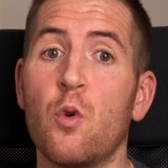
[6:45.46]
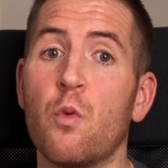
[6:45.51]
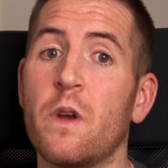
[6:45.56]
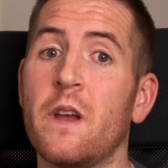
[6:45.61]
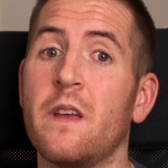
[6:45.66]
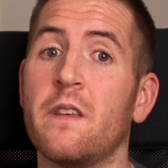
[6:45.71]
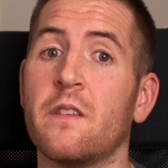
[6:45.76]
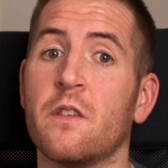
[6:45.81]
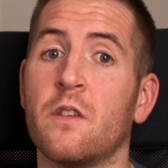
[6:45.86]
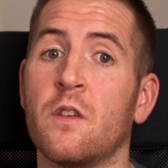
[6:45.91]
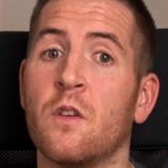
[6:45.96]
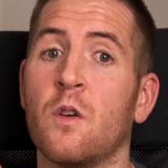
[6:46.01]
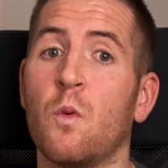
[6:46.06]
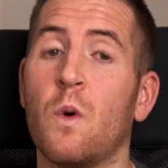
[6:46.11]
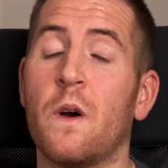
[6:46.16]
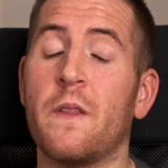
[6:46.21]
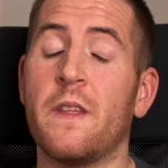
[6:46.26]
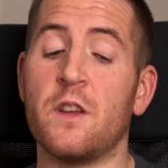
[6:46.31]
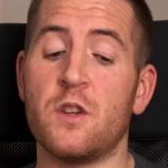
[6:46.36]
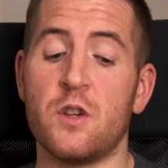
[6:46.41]
reason
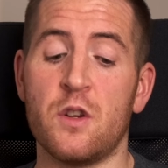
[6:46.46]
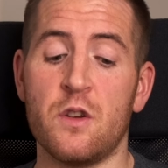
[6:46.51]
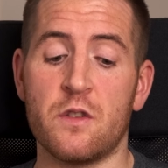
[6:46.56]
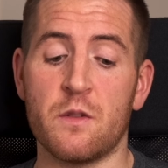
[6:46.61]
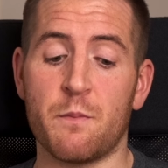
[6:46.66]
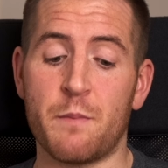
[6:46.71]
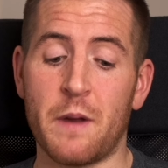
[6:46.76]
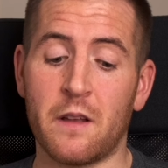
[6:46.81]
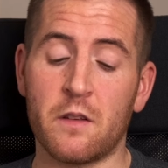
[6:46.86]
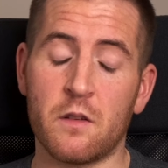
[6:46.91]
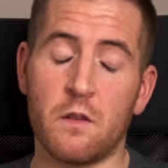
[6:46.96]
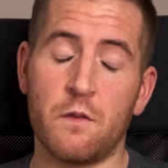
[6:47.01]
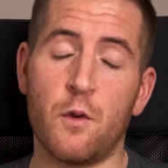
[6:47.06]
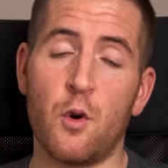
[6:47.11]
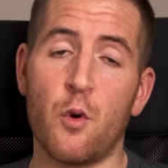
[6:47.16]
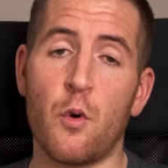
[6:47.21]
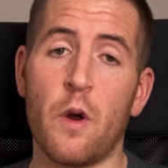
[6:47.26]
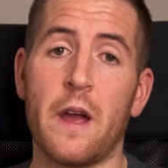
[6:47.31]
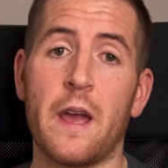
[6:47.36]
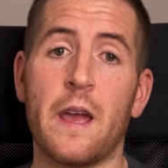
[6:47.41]
why they choose the Pixel
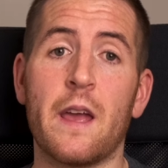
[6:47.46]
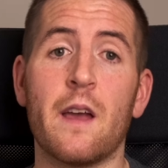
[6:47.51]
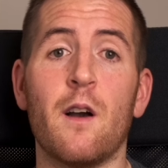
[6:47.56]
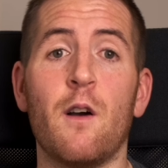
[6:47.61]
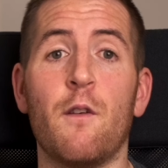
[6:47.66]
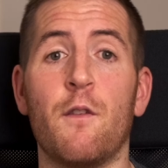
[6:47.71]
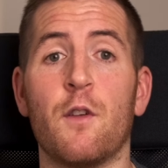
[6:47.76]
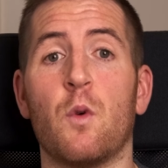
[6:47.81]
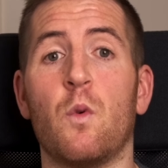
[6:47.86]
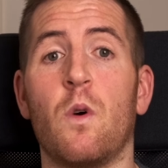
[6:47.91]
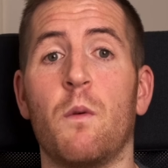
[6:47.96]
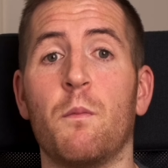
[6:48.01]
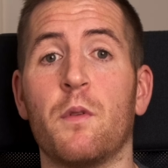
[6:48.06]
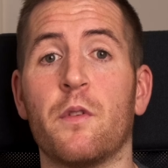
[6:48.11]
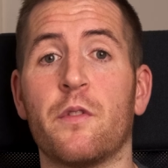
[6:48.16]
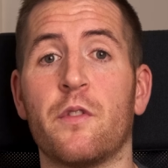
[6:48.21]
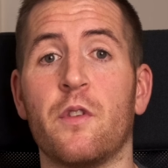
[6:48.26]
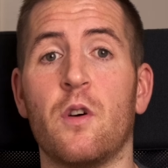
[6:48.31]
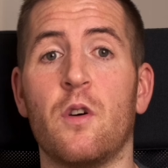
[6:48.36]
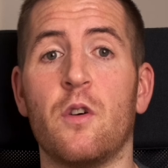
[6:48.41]
4a over the
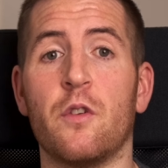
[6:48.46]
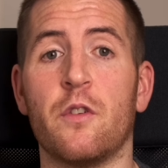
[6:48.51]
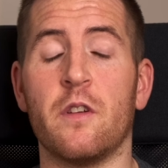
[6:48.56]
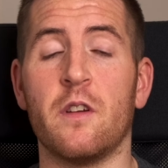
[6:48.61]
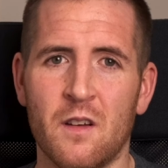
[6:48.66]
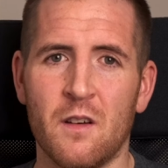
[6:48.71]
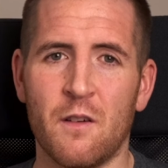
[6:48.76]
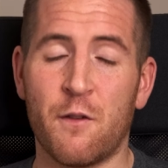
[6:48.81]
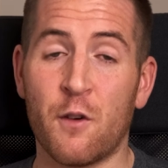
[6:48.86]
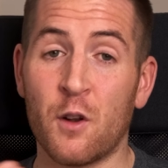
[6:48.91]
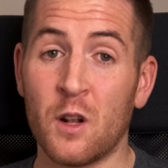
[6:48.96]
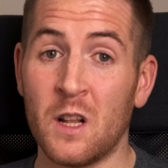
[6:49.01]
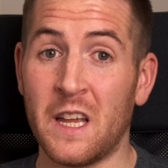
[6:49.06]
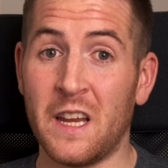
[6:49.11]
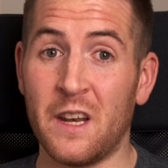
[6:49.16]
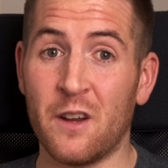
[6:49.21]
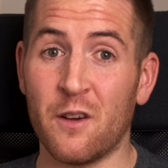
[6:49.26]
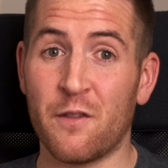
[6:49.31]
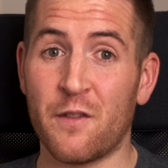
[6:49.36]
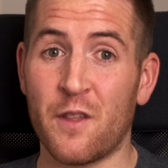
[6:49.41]
OnePlus Nord. Funnily
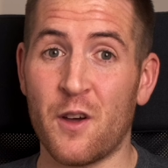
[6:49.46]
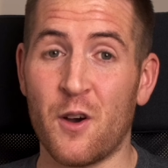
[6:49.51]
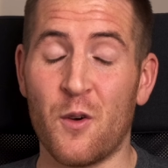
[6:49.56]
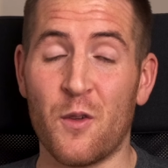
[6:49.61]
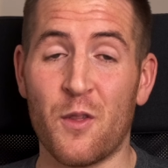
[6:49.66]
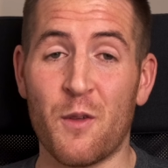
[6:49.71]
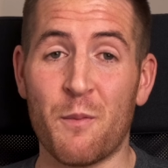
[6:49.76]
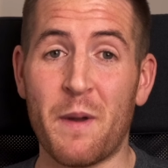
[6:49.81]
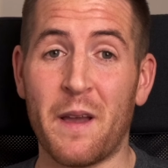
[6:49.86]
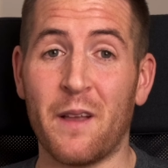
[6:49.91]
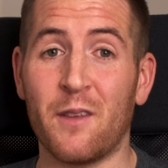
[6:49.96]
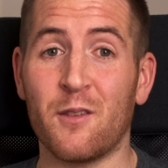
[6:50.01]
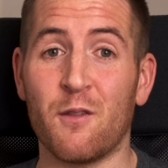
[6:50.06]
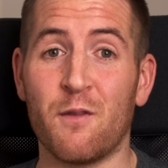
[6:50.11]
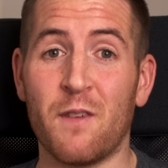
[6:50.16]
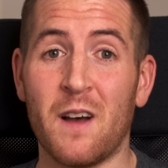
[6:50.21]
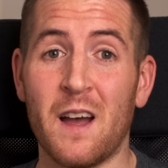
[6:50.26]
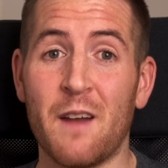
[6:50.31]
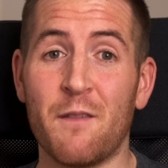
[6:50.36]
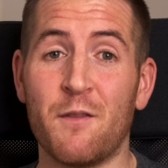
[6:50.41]
enough though, the Pixel
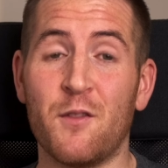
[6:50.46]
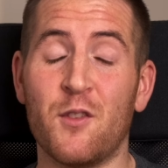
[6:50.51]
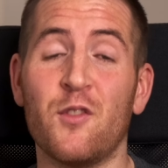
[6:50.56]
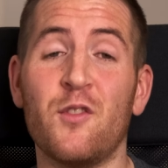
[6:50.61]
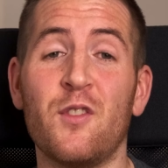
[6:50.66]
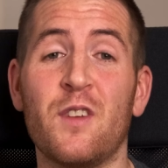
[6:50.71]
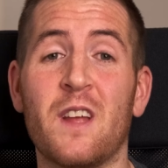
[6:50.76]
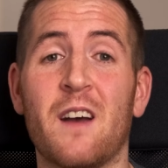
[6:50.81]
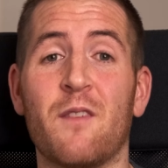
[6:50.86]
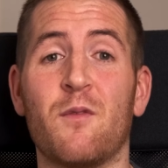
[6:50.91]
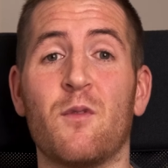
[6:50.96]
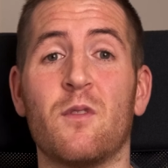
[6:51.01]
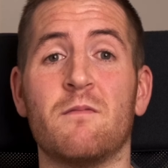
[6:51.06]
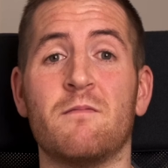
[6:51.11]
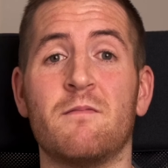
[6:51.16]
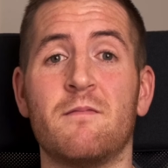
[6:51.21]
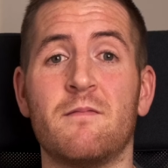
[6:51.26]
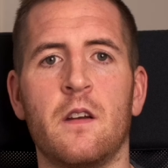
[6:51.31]
5 doesn't have one.